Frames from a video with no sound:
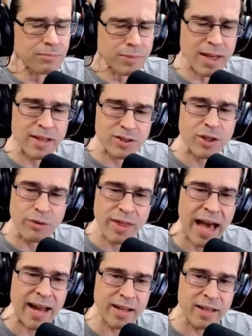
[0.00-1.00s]
And so
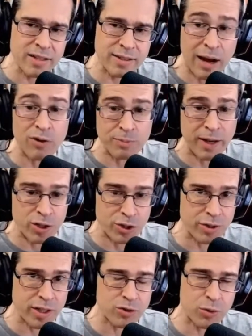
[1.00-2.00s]
that was my
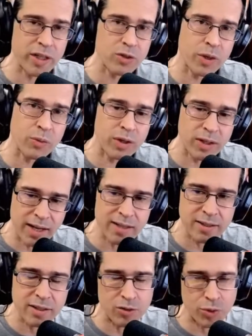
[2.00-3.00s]
journey in 2021, led
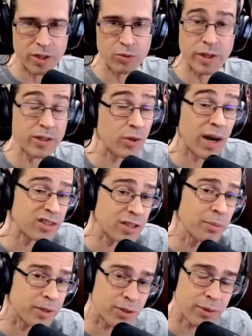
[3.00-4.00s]
us into 2022. I've
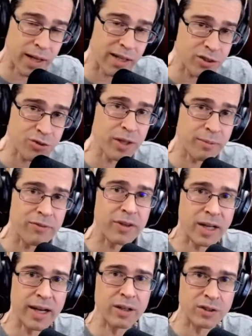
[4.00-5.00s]
still been doing it. I stream every
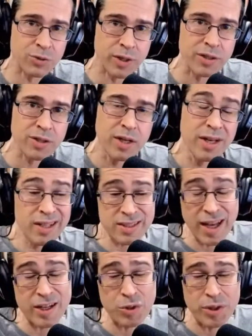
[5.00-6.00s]
night on Twitch
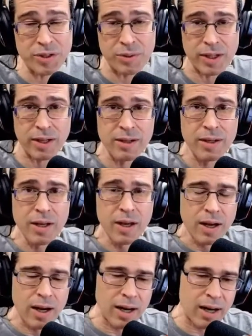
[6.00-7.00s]
because I enjoy doing it.
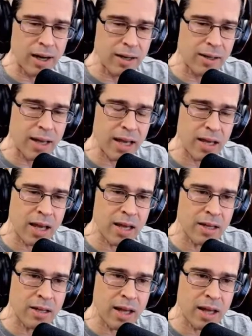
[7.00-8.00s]

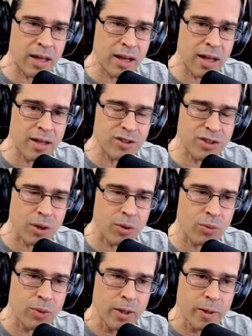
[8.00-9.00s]
And
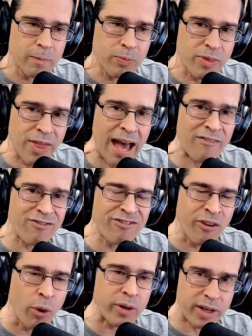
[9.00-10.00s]
so that
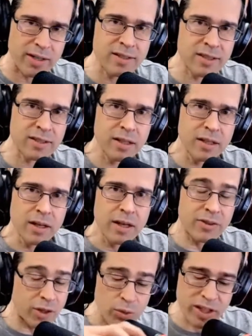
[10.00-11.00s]
focus,
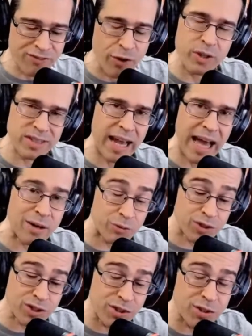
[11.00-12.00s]
the only focus I had was
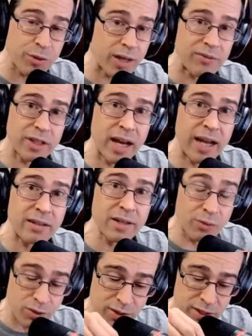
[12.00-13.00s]
just to do it every night.
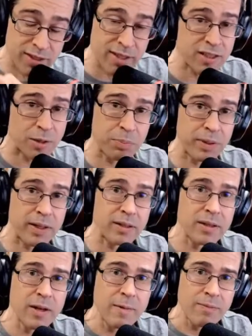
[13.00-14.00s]
It was the discipline
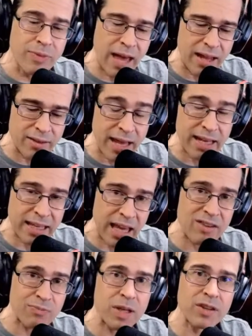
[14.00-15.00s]
that
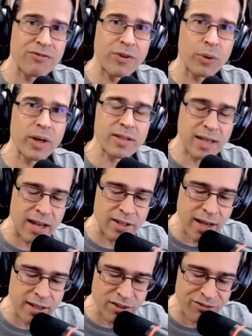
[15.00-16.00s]
gave me the focus and
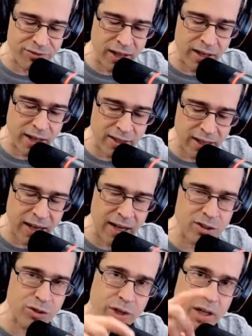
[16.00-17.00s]
to
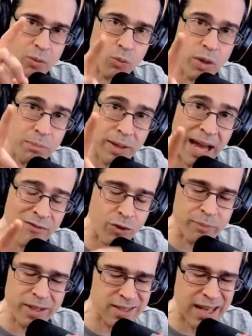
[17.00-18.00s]
concentrate on one
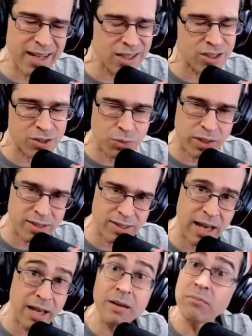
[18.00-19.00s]
platform, because I didn't just want to
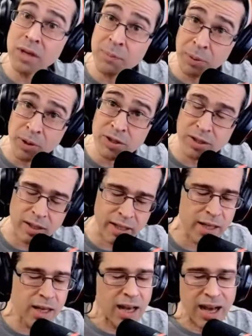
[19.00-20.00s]
say, me
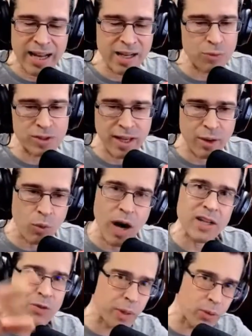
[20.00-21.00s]
personally, I didn't want to say,
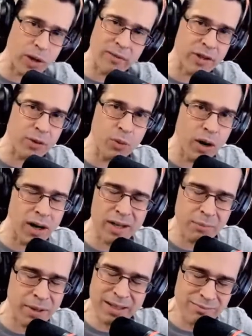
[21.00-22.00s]
watch me wherever you want.
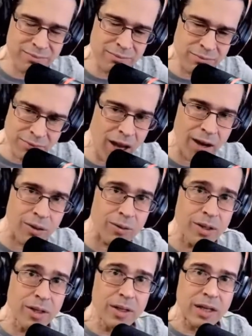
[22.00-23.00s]
I'm like,
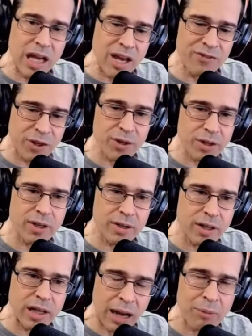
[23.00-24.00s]
no, if
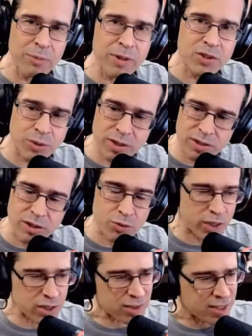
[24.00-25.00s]
I'm going to be doing this on
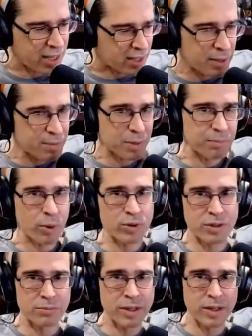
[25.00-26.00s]
Twitch, I'll take clips and
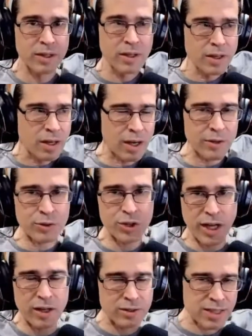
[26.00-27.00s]
post them to other
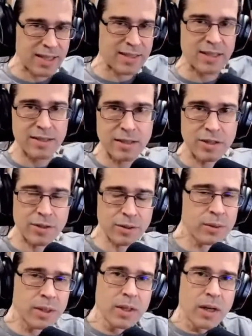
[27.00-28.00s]
channels. That's easy to
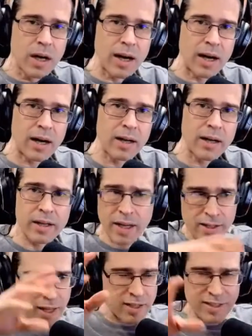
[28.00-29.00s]
do.
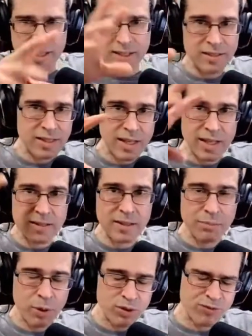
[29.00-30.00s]
And tease things
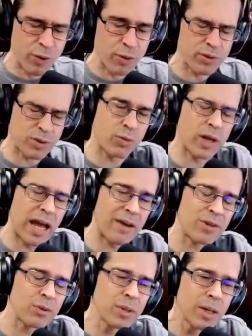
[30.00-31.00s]
and post photos and what
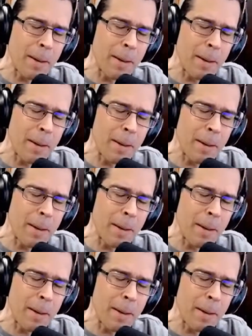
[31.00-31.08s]
have you.